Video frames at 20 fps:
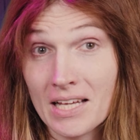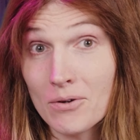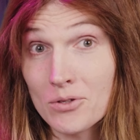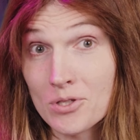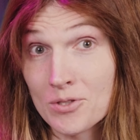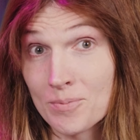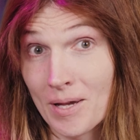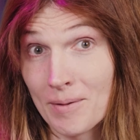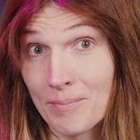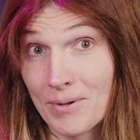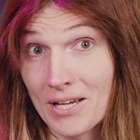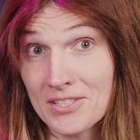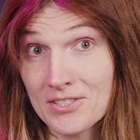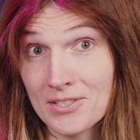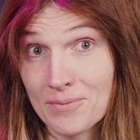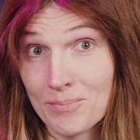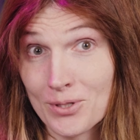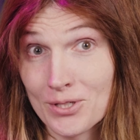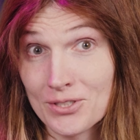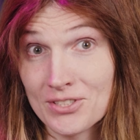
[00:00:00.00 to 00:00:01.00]
That was my best
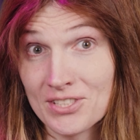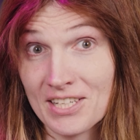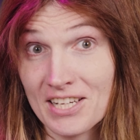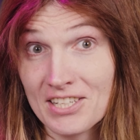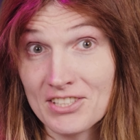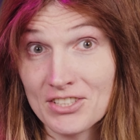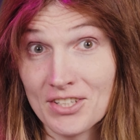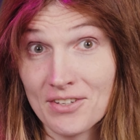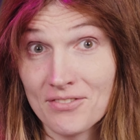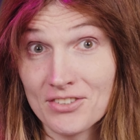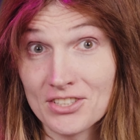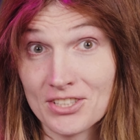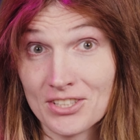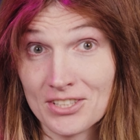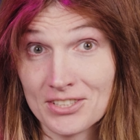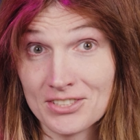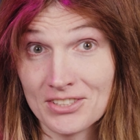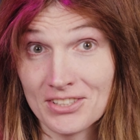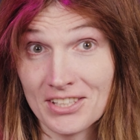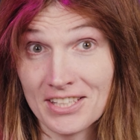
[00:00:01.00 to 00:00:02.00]
impersonation of a
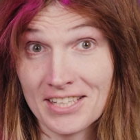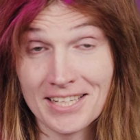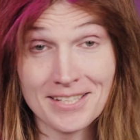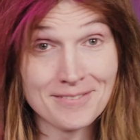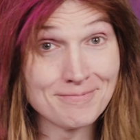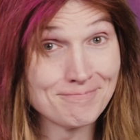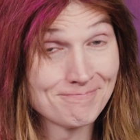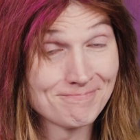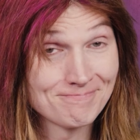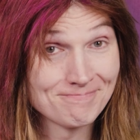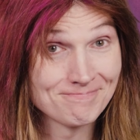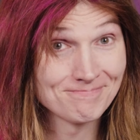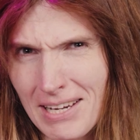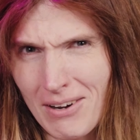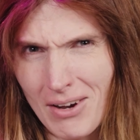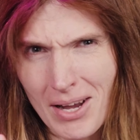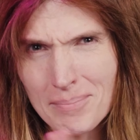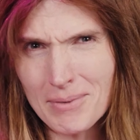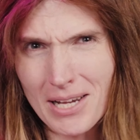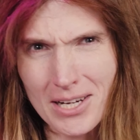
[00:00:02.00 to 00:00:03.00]
church lady. Now,
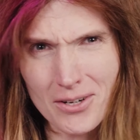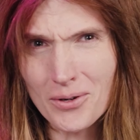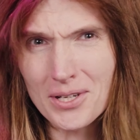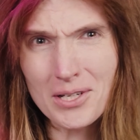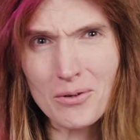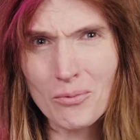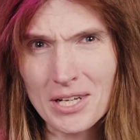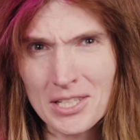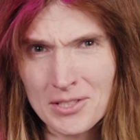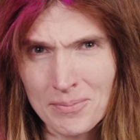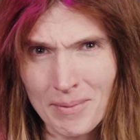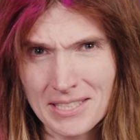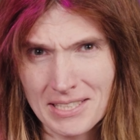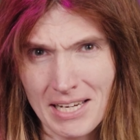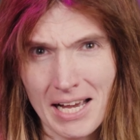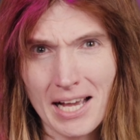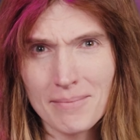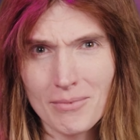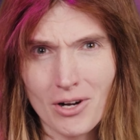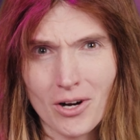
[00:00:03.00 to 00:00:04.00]
I'm not going to waste my
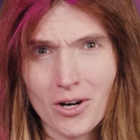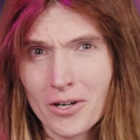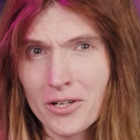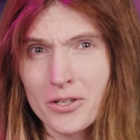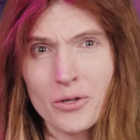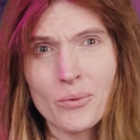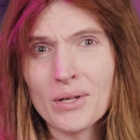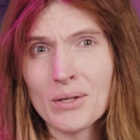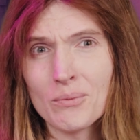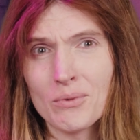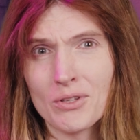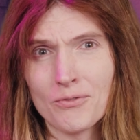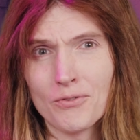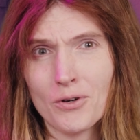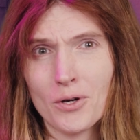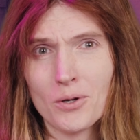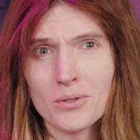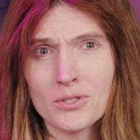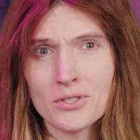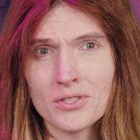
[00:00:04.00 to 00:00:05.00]
time arguing with
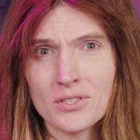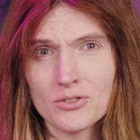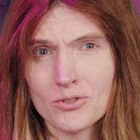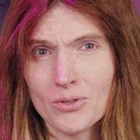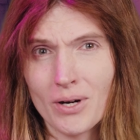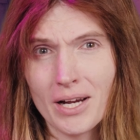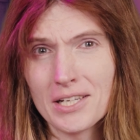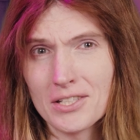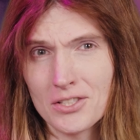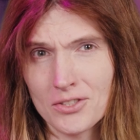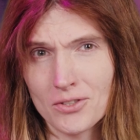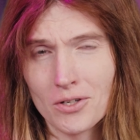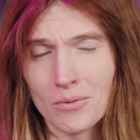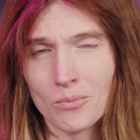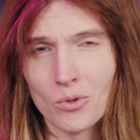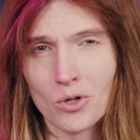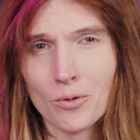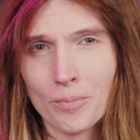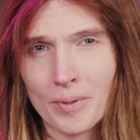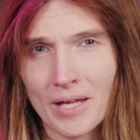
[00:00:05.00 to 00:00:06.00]
folks trying to start a
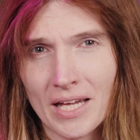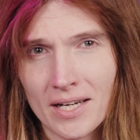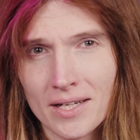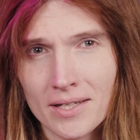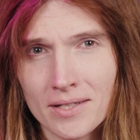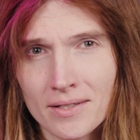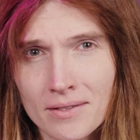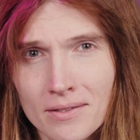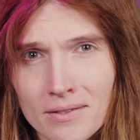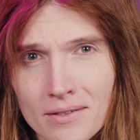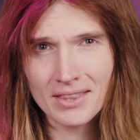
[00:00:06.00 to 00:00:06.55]
moral panic.